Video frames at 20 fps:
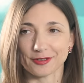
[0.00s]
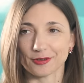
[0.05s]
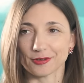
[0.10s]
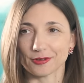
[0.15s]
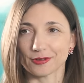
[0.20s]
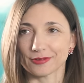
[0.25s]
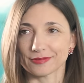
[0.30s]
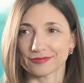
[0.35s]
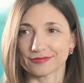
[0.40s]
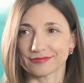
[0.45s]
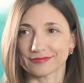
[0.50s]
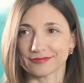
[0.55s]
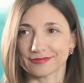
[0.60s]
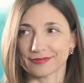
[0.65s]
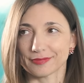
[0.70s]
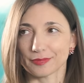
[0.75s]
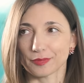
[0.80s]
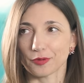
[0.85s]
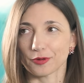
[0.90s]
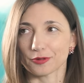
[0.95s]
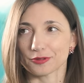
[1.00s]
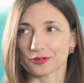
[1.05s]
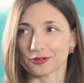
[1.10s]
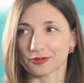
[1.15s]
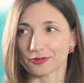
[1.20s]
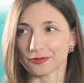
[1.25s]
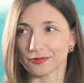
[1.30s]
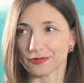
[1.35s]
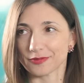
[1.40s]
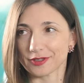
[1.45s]
your
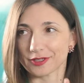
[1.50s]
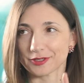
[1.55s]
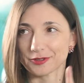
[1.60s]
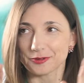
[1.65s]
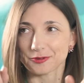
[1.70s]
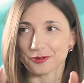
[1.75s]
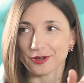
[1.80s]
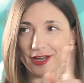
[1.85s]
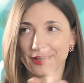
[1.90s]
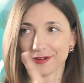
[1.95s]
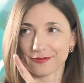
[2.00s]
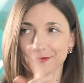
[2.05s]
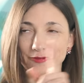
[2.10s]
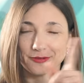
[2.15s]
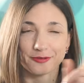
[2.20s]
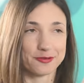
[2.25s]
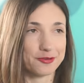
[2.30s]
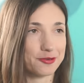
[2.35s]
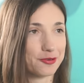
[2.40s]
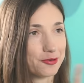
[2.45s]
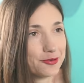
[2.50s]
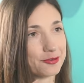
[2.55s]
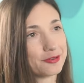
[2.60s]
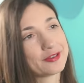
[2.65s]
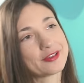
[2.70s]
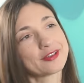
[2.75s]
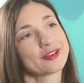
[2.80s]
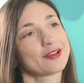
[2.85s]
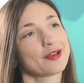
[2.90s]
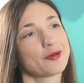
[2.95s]
motto that you have on your
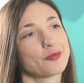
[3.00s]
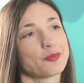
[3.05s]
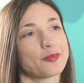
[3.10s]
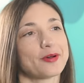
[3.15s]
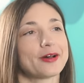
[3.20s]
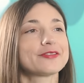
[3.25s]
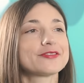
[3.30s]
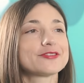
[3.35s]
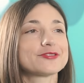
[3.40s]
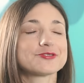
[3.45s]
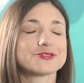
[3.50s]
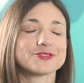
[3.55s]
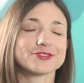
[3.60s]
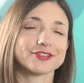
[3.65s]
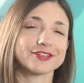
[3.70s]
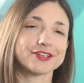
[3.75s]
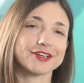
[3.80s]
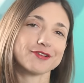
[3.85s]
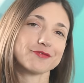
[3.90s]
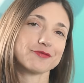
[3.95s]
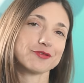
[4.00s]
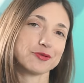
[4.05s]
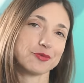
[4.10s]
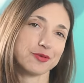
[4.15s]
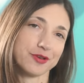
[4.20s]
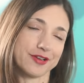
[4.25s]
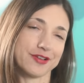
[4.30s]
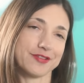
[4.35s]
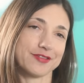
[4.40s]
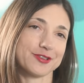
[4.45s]
banners here
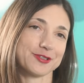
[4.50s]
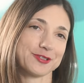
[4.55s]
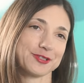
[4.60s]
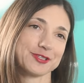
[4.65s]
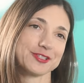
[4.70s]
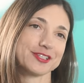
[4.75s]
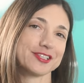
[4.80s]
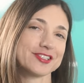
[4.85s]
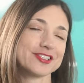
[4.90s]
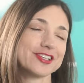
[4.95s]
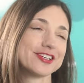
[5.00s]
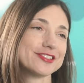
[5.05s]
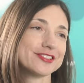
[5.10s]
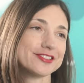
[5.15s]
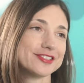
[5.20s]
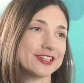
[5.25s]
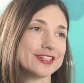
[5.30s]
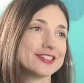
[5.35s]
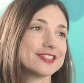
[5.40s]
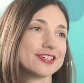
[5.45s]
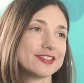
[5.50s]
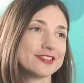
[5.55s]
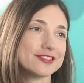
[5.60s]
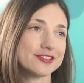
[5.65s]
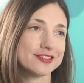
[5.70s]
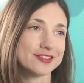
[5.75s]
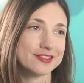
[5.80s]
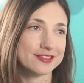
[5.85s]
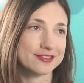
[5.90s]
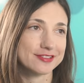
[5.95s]
everywhere, that
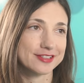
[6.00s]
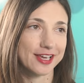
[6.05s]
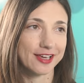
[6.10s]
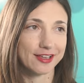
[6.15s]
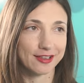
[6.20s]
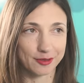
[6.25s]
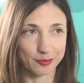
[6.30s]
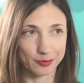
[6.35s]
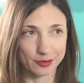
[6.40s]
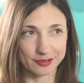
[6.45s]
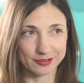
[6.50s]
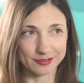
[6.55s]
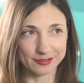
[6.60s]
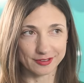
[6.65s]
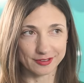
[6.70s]
success is scalable.